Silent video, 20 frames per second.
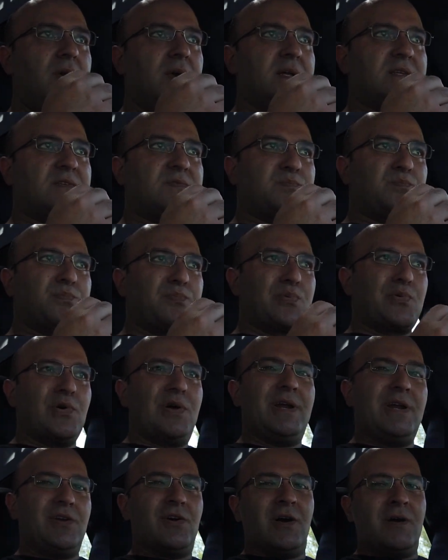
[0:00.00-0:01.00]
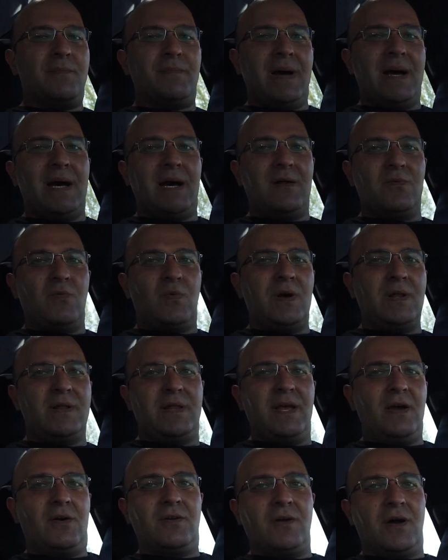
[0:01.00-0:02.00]
it's pretty darn bad
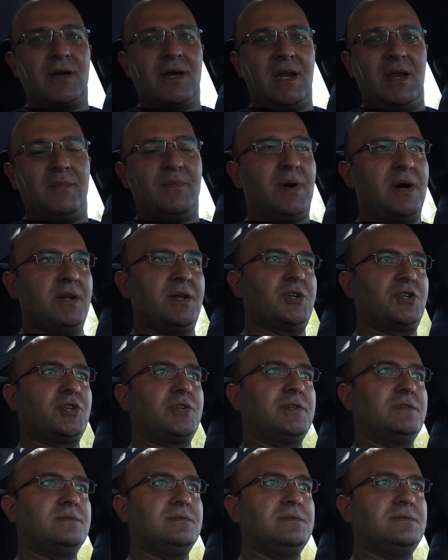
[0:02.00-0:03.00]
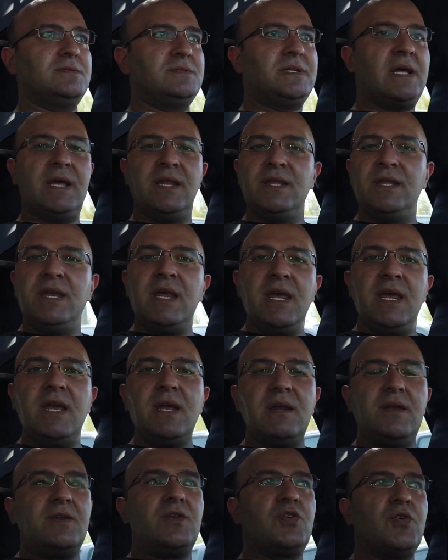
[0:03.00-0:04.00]
when they are not getting punished. They
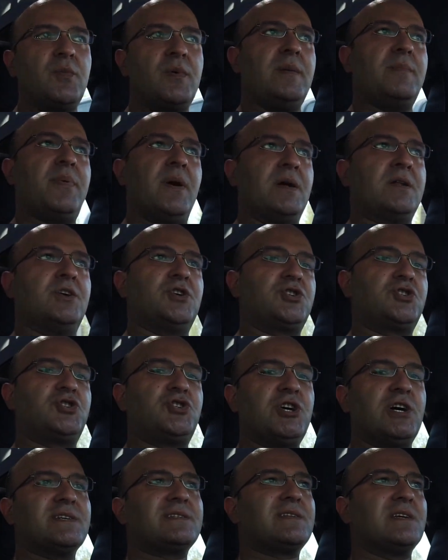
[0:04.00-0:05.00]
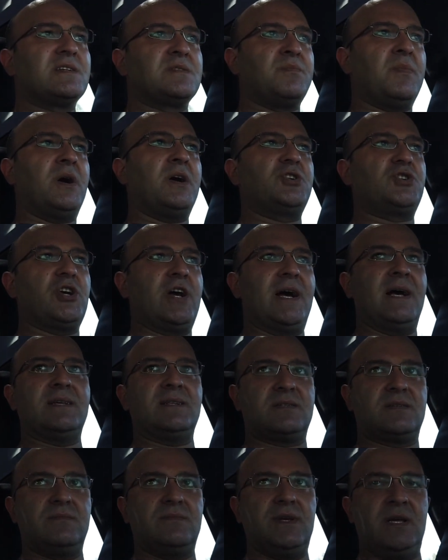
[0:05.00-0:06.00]
need to be punished just as much
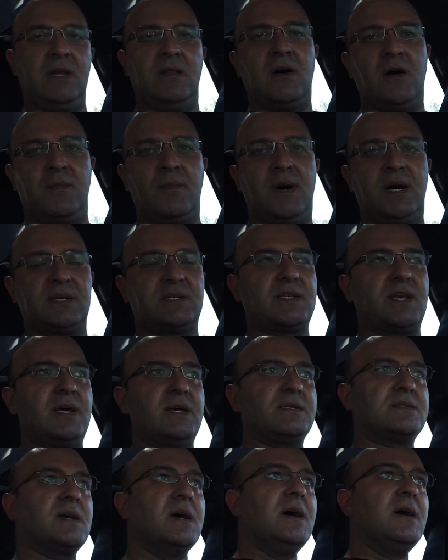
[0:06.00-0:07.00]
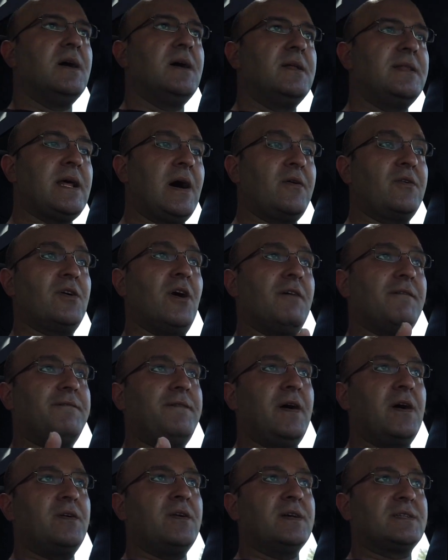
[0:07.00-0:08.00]
as Elon Musk is. Now, in all
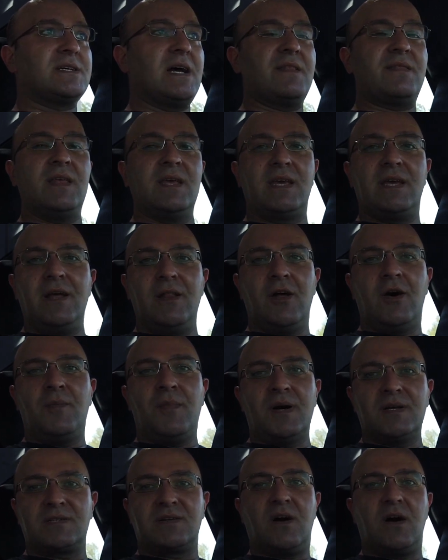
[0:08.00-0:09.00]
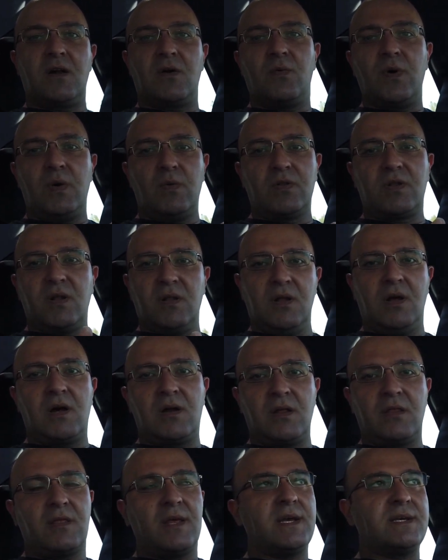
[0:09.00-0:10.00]
fairness, I think Elon Musk got away with a
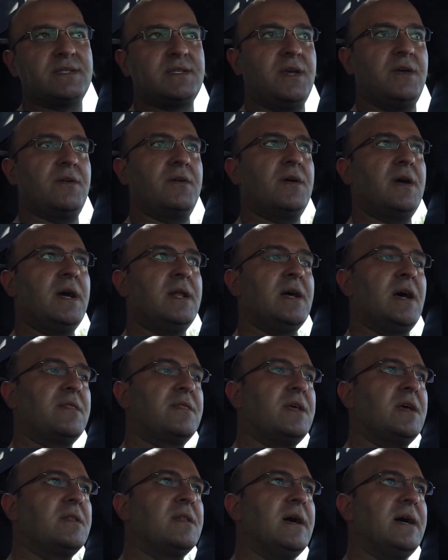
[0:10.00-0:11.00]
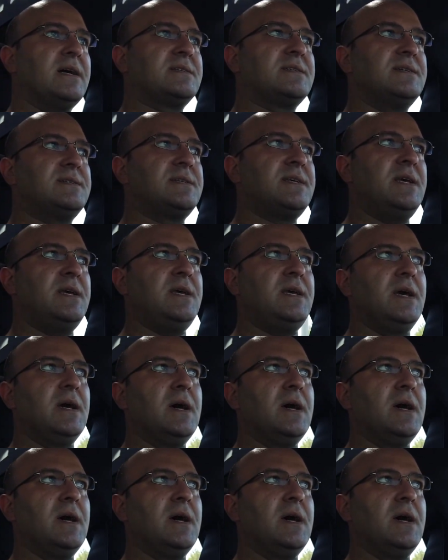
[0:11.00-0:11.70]
lot of things here. And I think the SEC,